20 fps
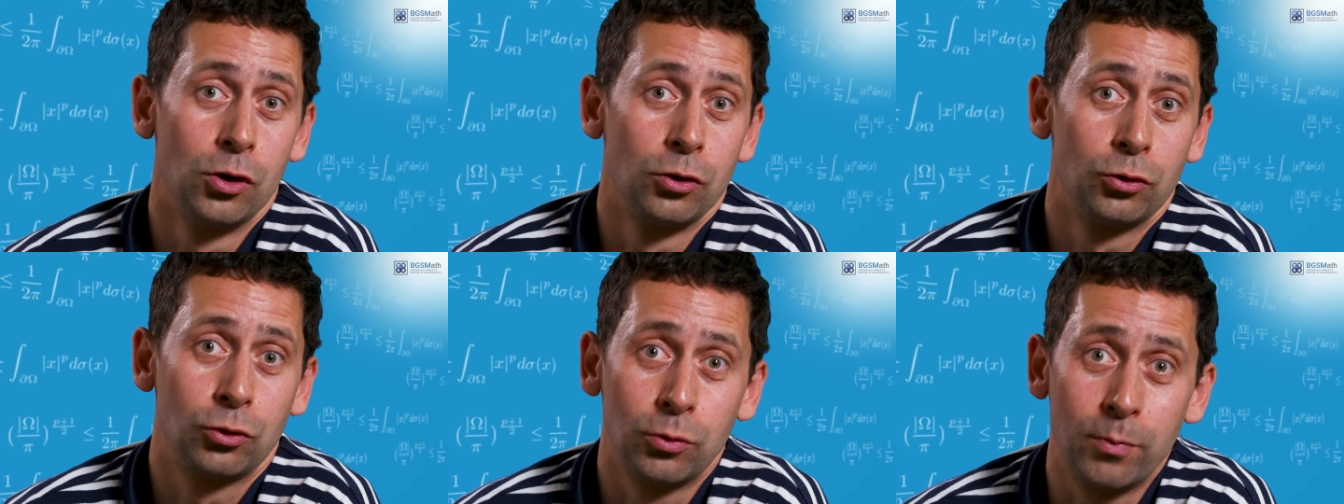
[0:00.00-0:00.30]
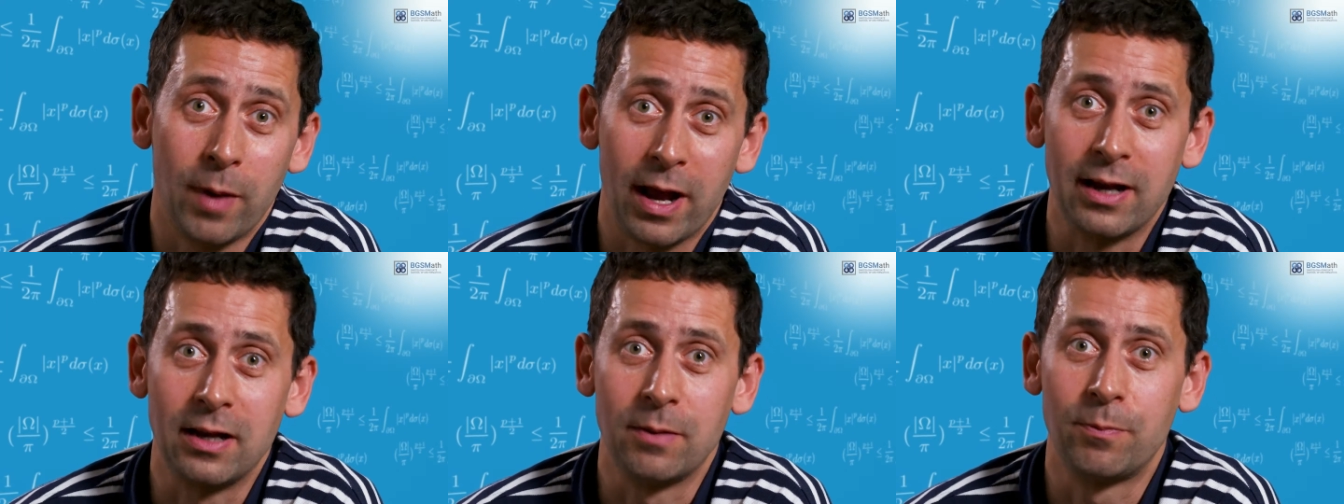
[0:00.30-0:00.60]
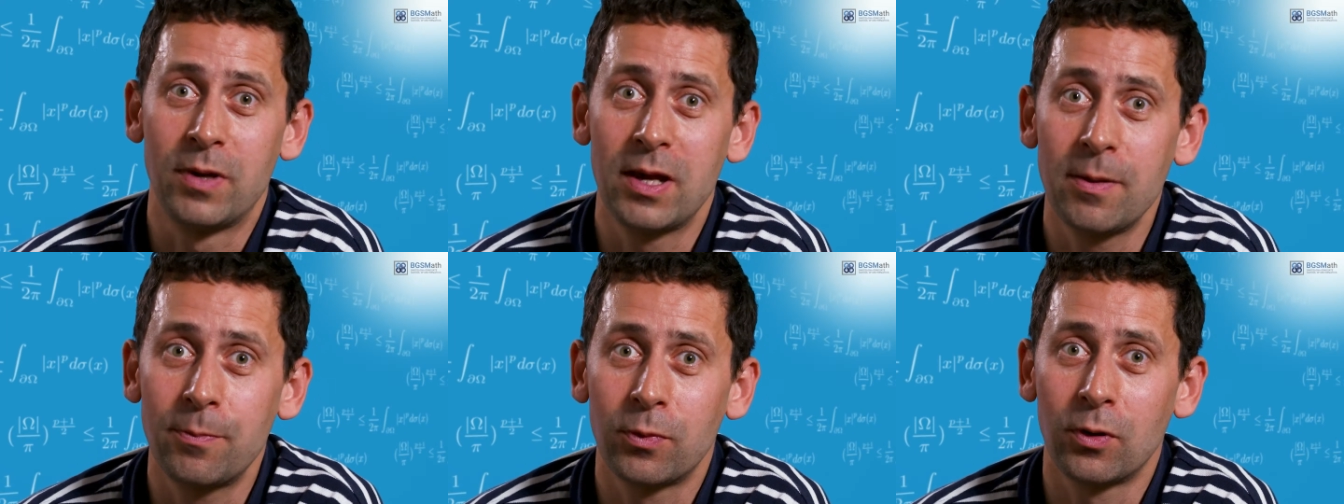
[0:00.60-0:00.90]
too many
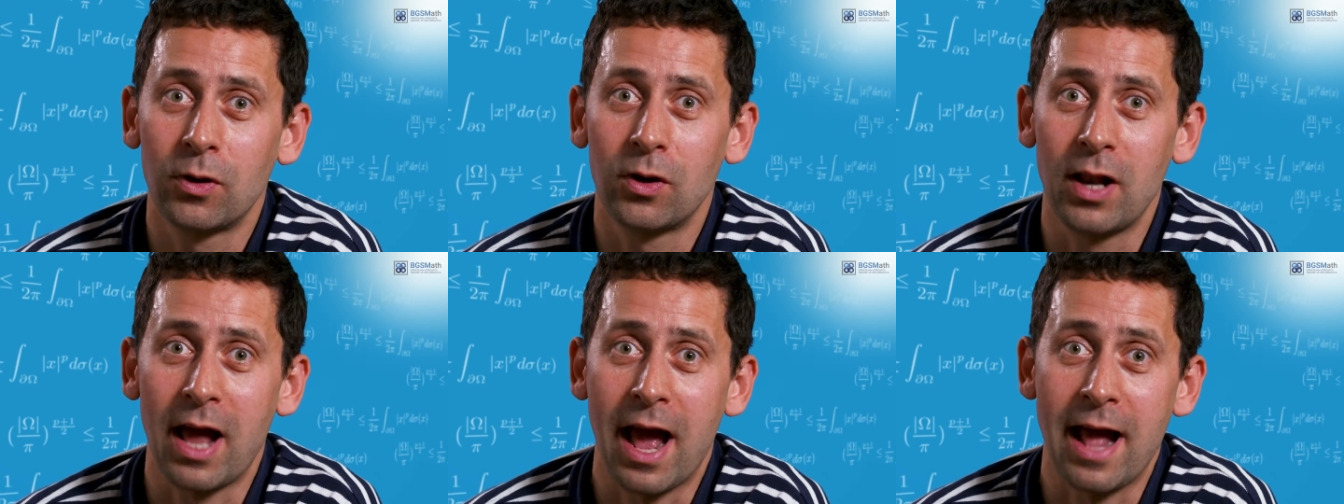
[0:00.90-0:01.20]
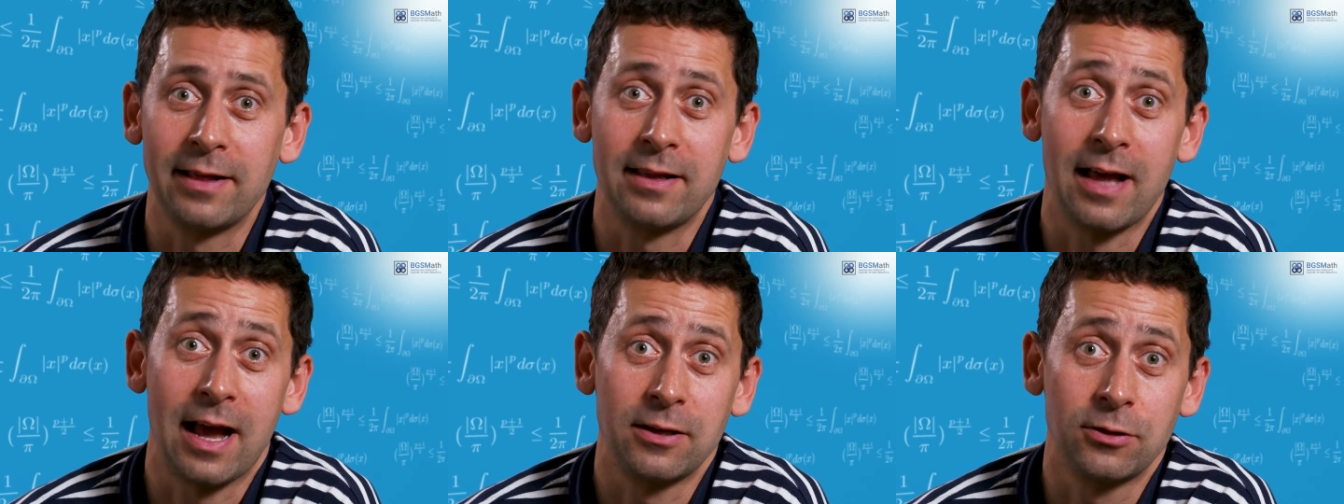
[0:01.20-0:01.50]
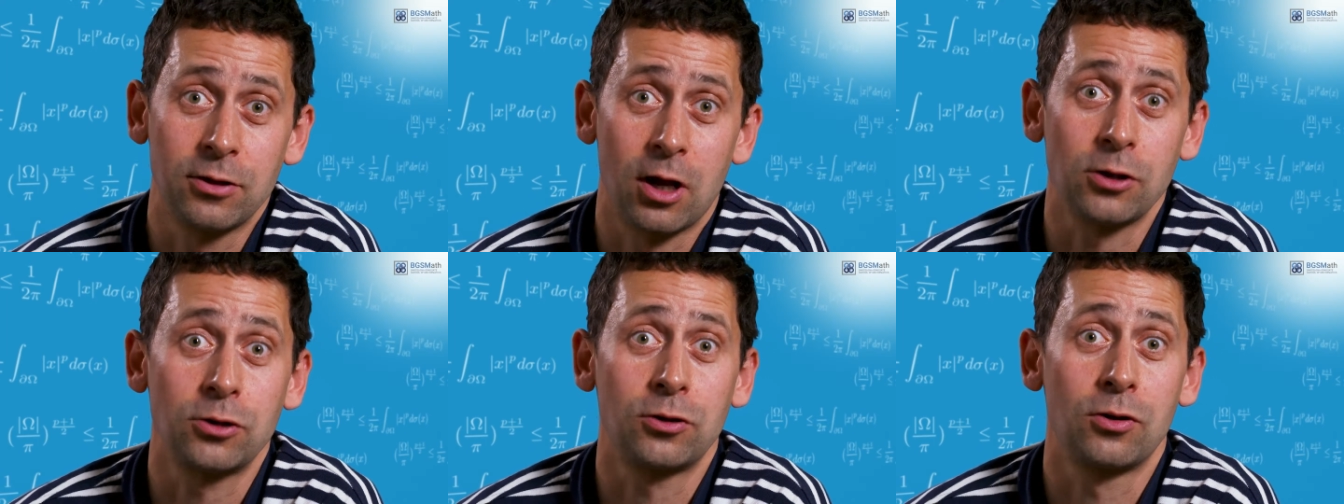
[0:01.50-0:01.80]
people and
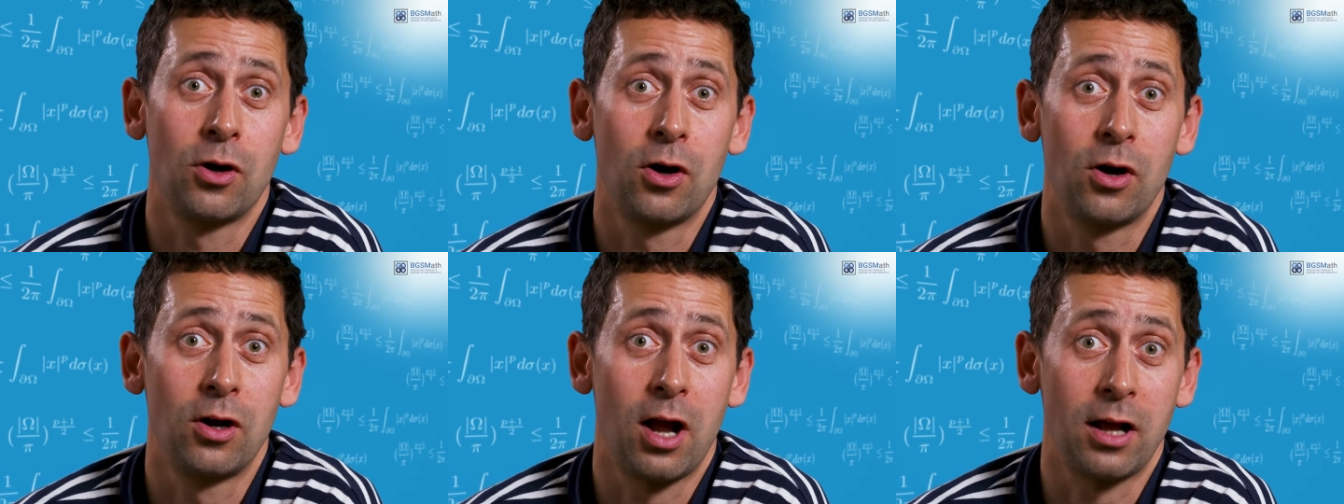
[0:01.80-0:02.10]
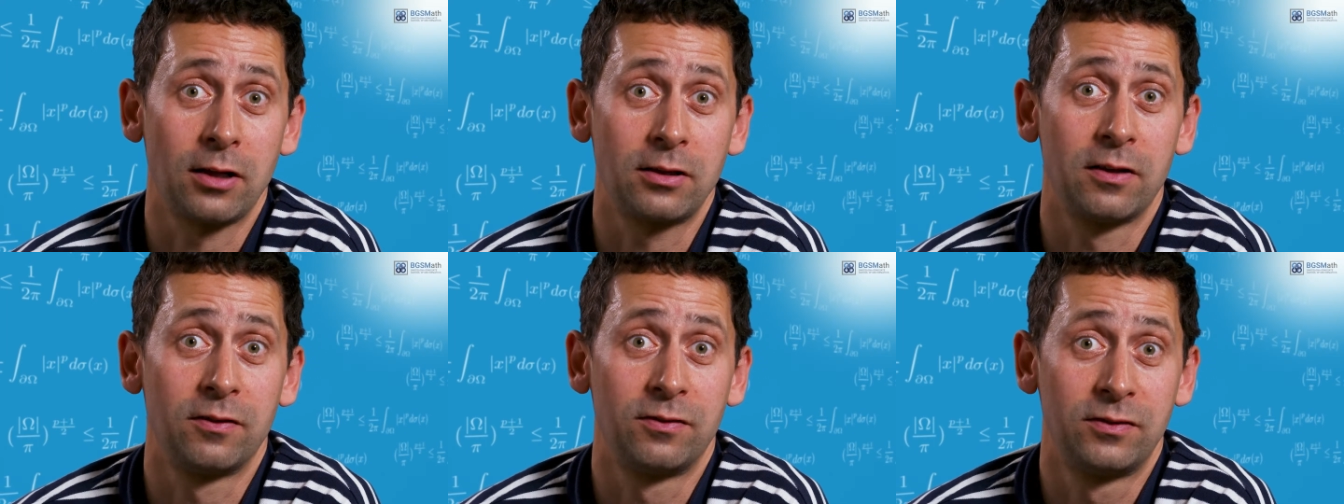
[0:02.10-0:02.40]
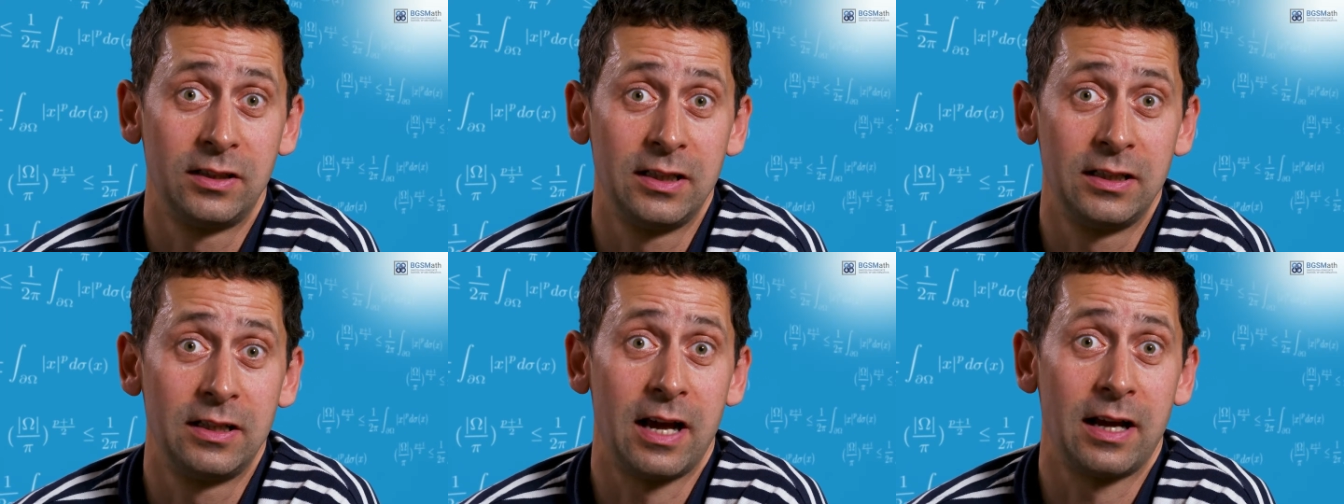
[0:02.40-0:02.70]
has also a lot of
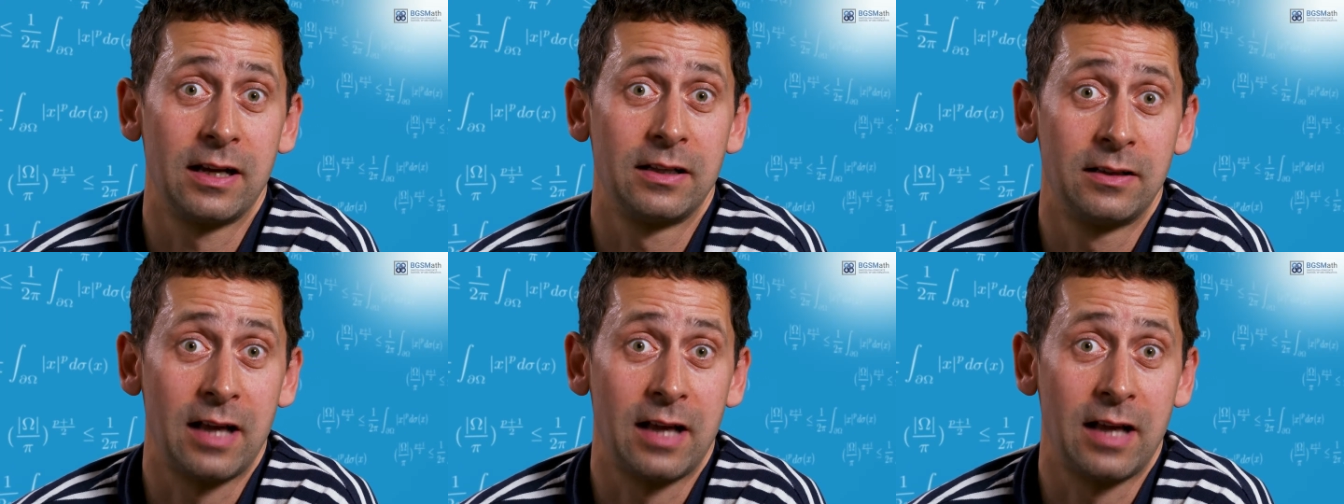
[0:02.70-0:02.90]
did-